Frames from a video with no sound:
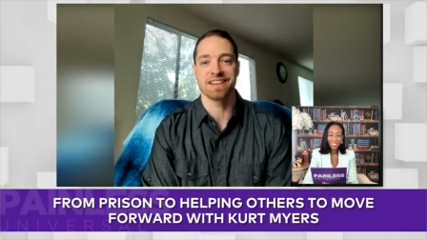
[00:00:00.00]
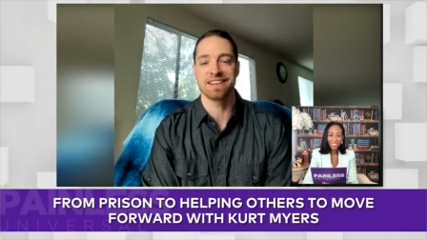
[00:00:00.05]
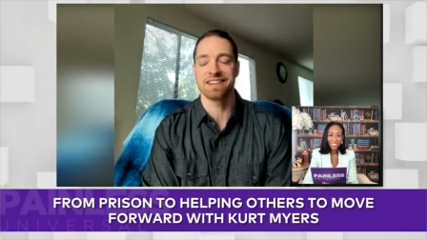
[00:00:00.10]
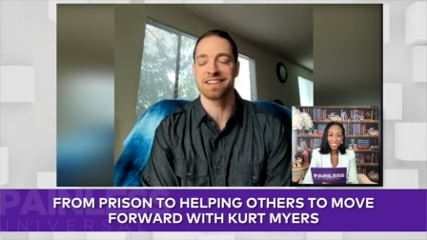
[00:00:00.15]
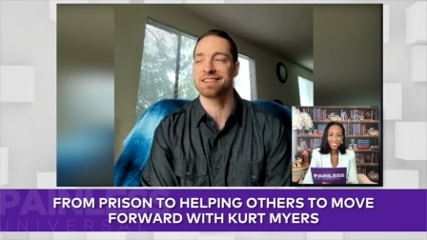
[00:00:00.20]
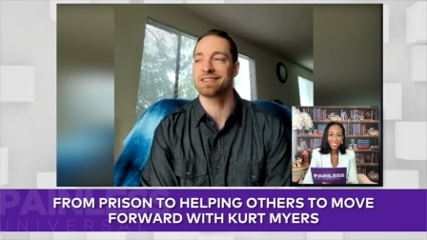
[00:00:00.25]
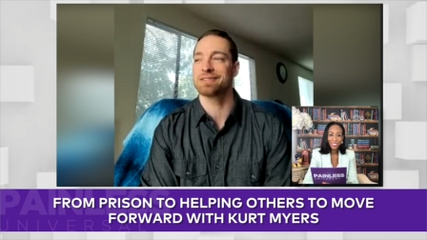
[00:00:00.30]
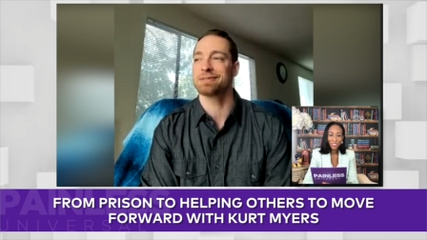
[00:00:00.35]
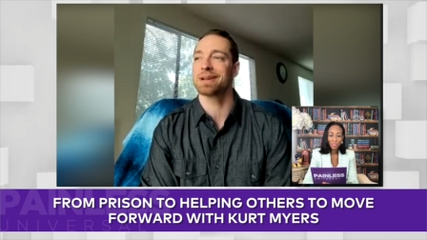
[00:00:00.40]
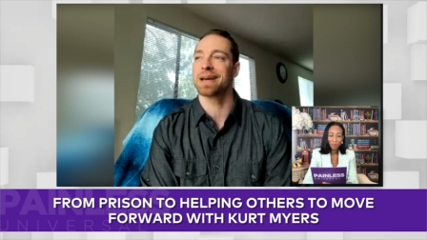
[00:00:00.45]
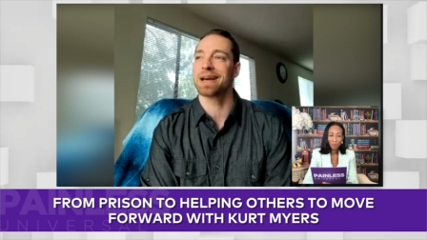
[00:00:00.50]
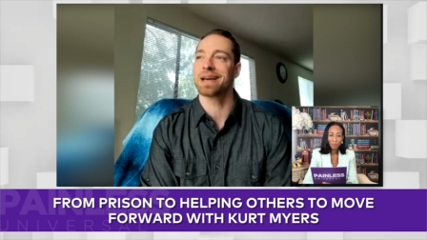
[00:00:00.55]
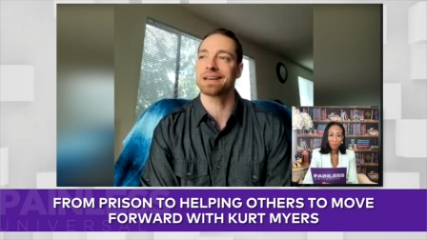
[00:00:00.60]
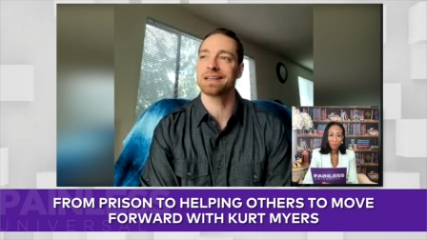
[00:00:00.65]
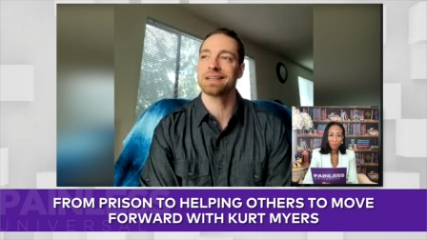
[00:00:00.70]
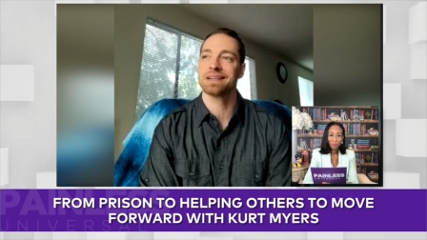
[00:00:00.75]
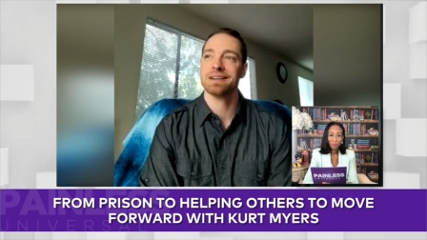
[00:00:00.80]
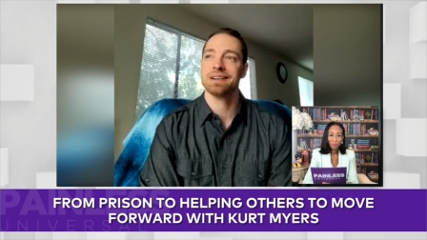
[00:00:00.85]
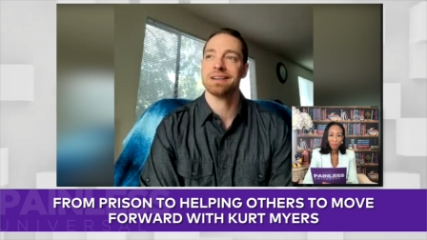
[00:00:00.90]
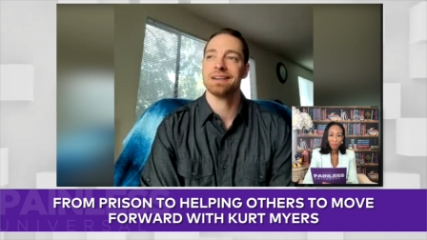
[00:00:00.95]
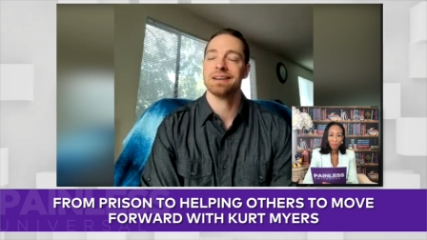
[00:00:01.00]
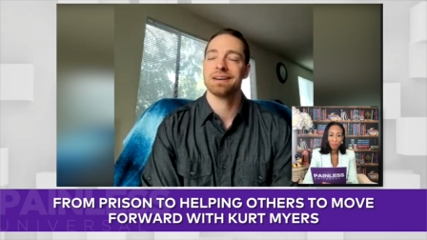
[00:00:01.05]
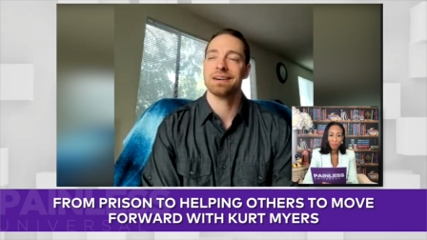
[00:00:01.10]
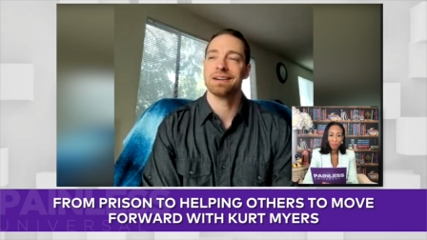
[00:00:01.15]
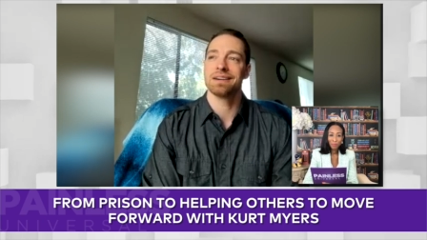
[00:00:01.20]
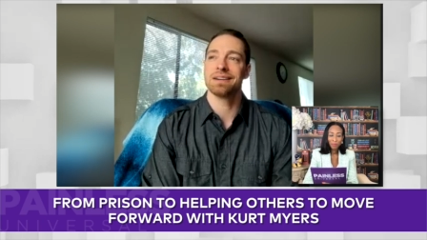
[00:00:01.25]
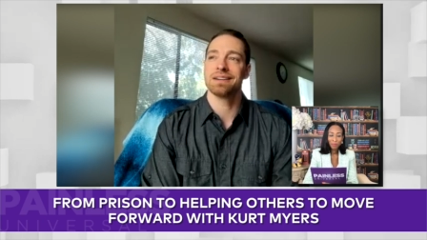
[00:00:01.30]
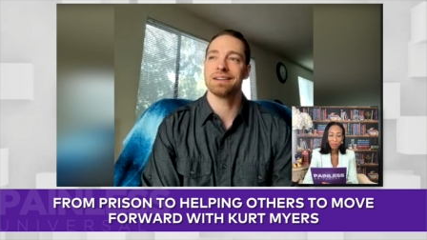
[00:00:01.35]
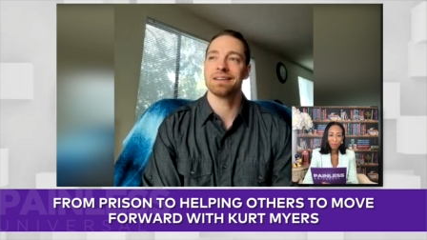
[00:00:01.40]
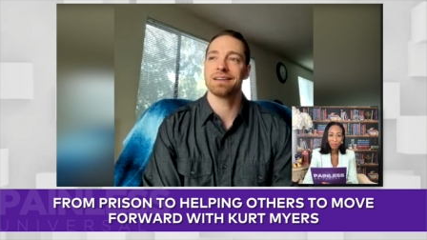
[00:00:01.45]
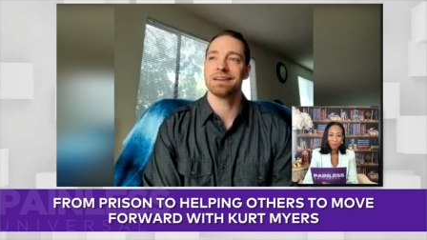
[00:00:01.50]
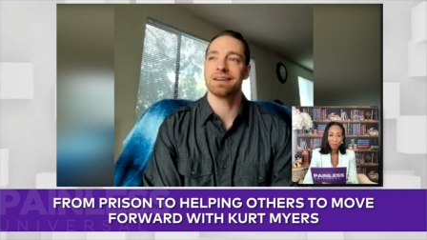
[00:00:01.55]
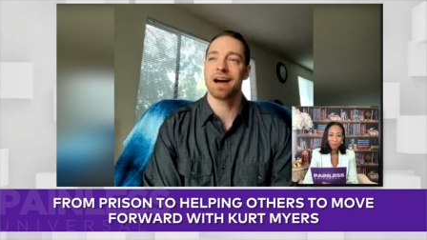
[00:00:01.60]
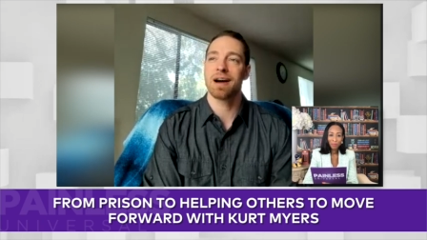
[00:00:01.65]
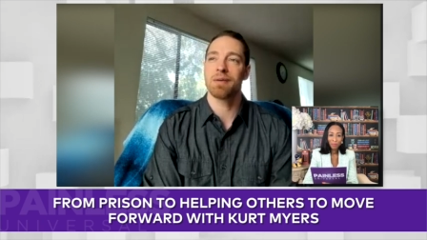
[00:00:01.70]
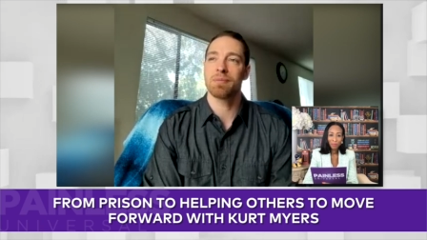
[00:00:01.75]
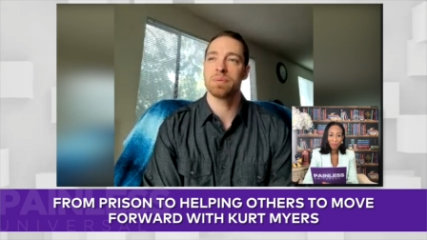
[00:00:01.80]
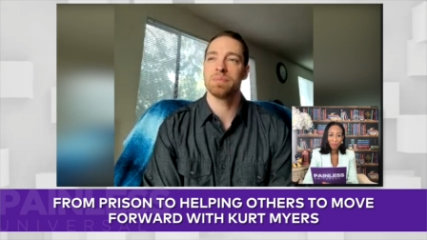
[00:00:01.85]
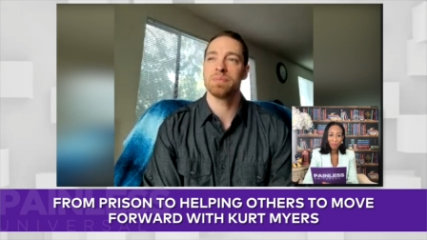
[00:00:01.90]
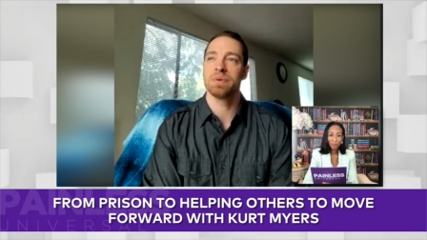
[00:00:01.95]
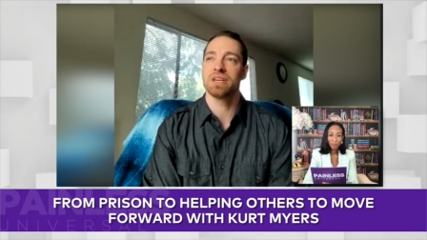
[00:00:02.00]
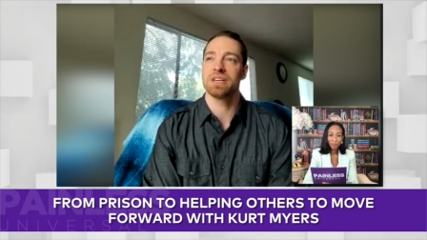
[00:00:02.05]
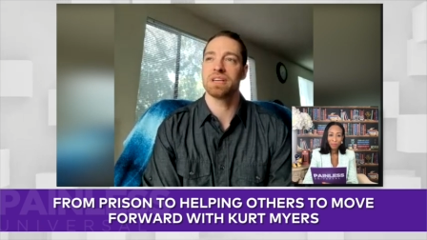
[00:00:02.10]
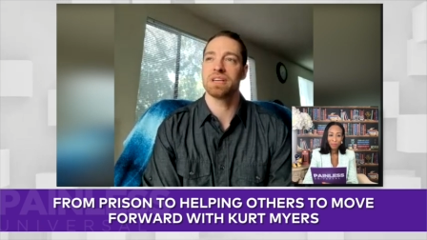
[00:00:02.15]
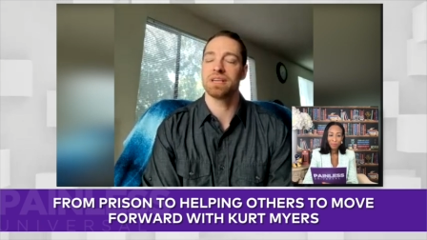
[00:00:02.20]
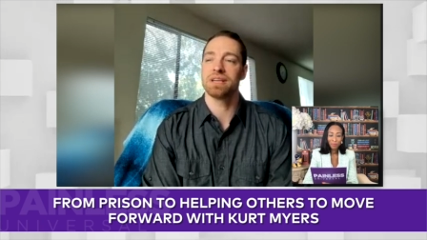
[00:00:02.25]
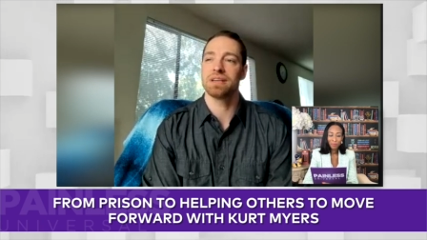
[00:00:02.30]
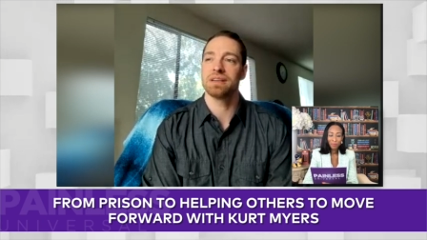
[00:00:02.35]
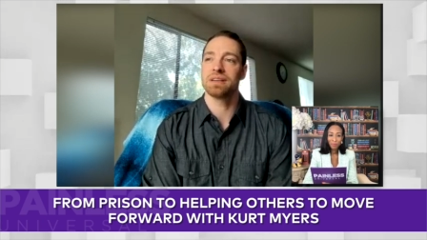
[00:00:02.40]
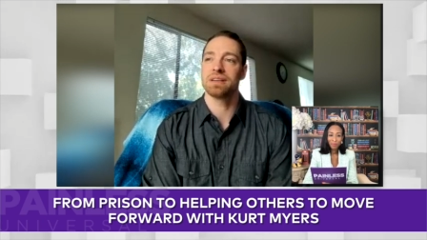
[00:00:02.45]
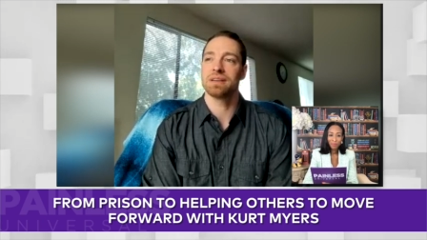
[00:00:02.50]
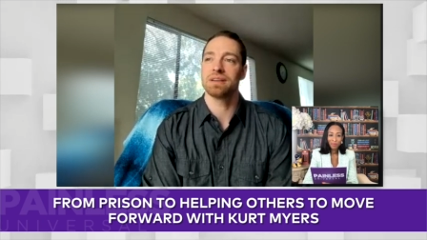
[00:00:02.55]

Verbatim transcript: You know, like uh, I would be,